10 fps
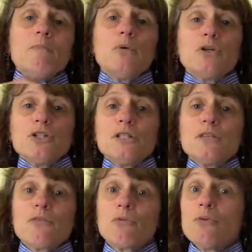pushes
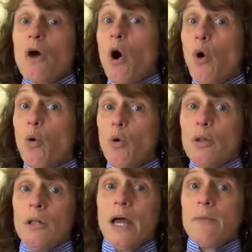through the
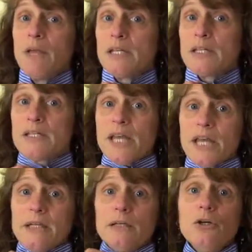hole and makes a
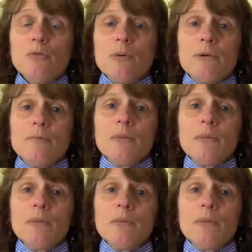second loop.